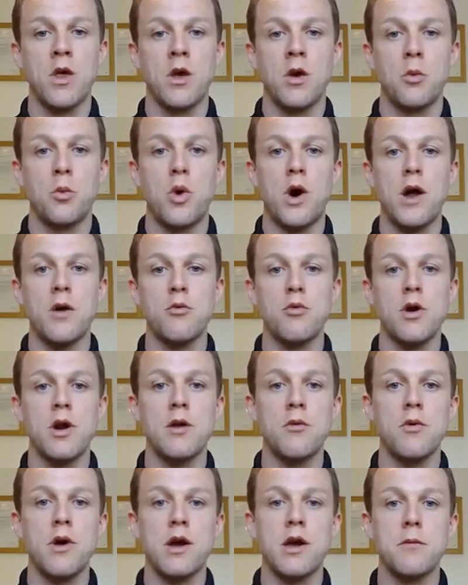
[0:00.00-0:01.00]
What I'd really
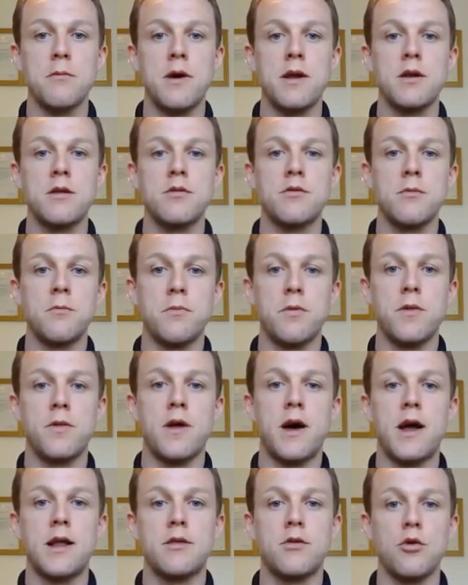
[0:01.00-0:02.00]
recommend, and something that
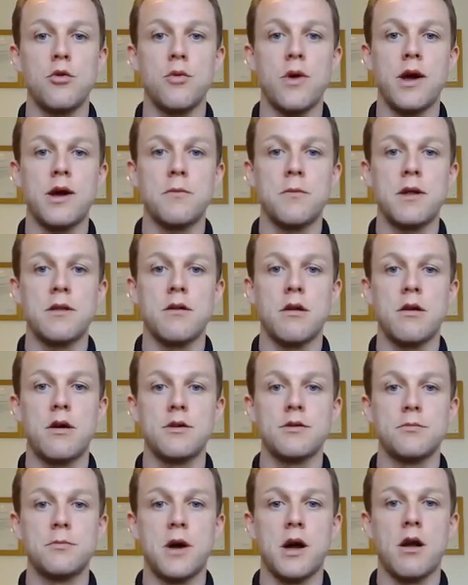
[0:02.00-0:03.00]
I do recommend to
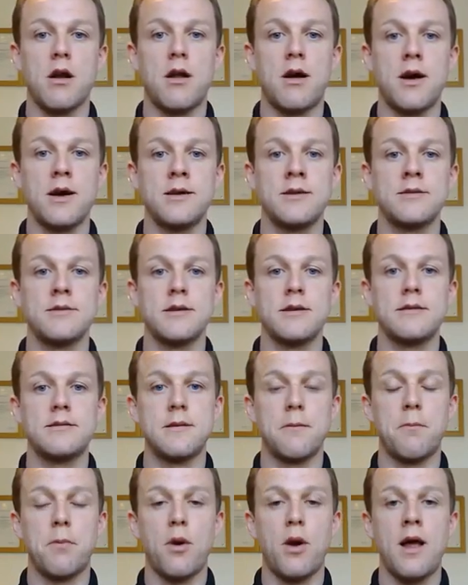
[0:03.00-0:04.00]
lots of my clients, is to
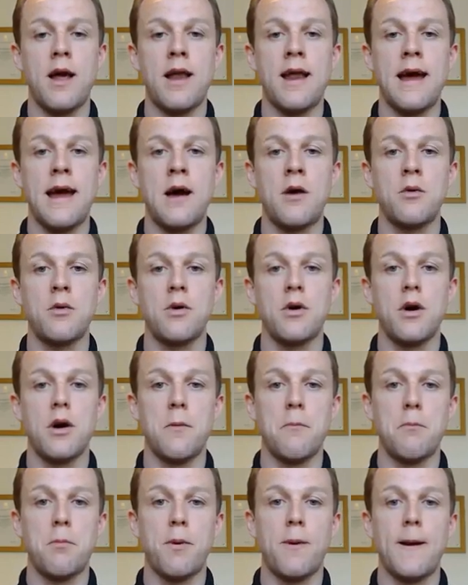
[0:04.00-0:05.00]
plan out
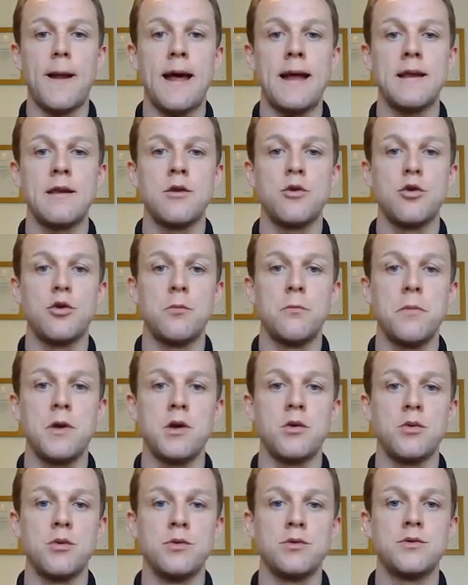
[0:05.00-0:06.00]
and plan your
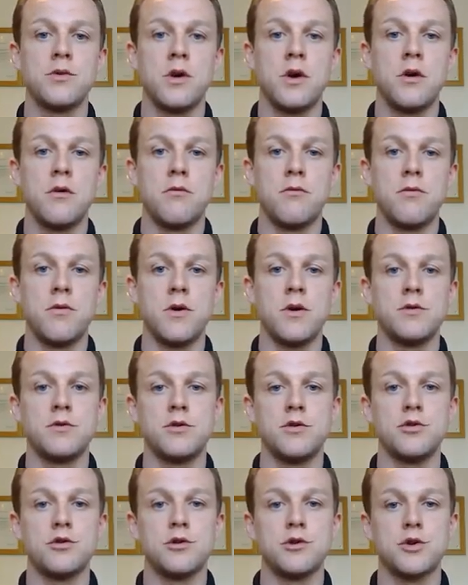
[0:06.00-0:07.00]
meals
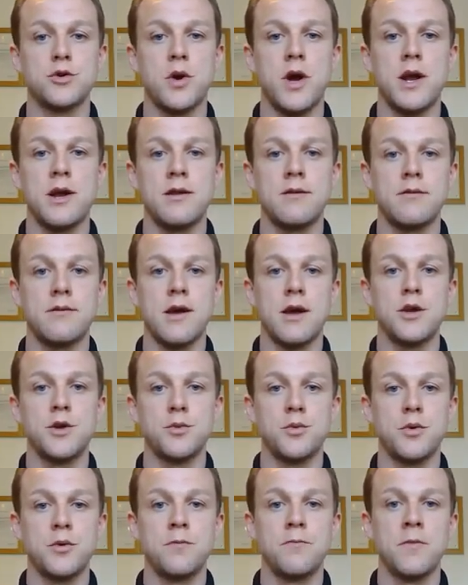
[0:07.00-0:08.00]
versus your training
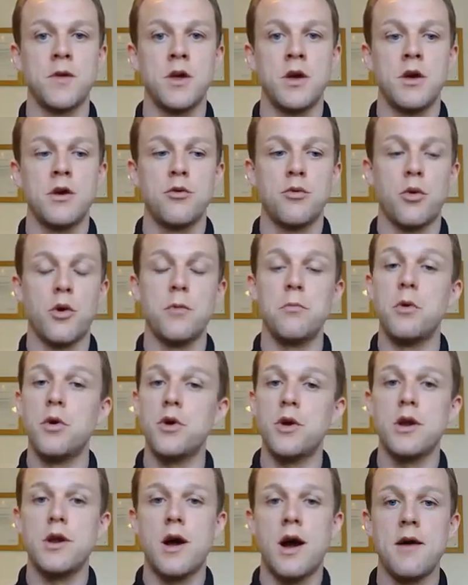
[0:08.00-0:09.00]
schedule. So on a
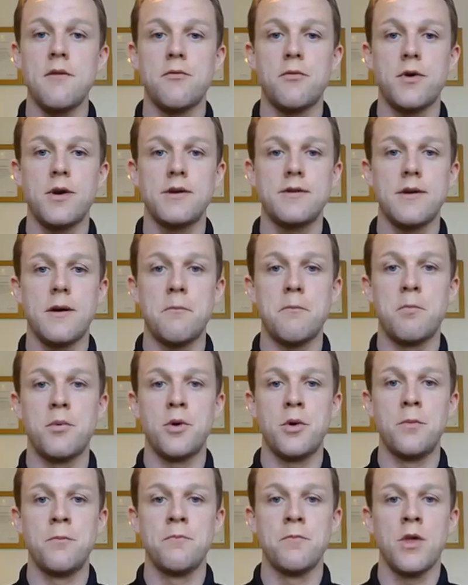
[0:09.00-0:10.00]
Monday night, for
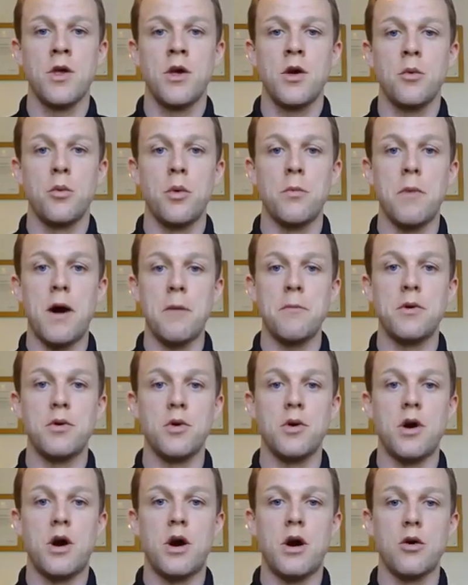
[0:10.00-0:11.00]
example, we might be
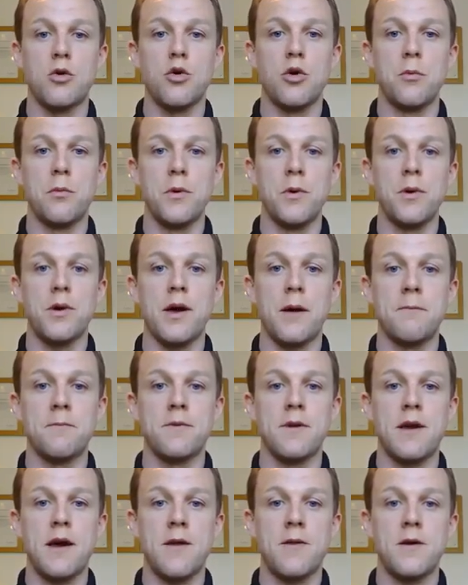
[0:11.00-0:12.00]
doing a hardcore boot camp
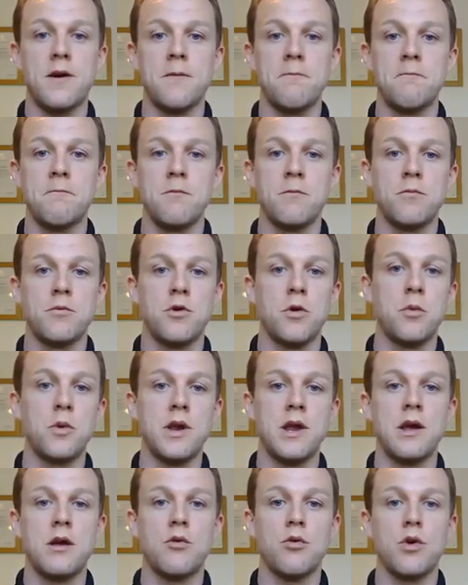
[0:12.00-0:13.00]
together, so we'd
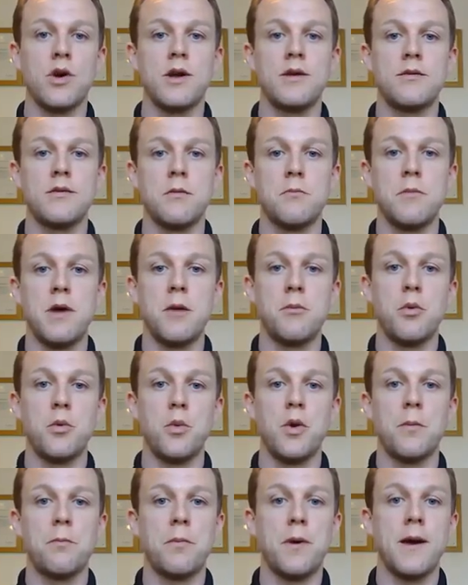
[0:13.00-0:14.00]
increase and maybe
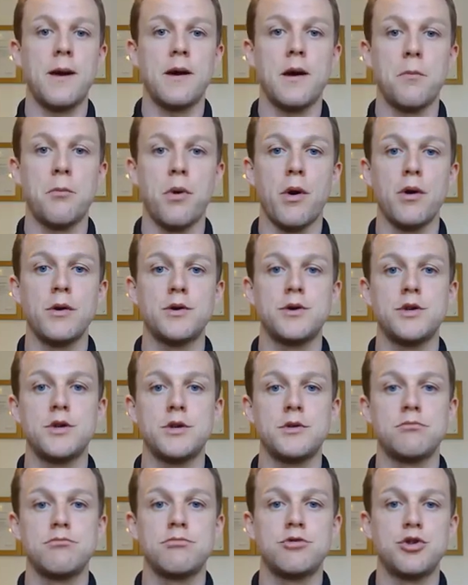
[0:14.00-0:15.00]
we'd pick
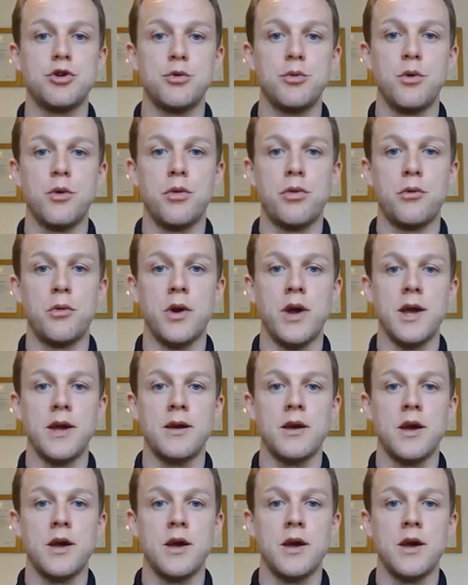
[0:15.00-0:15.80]
approach 2 or 3.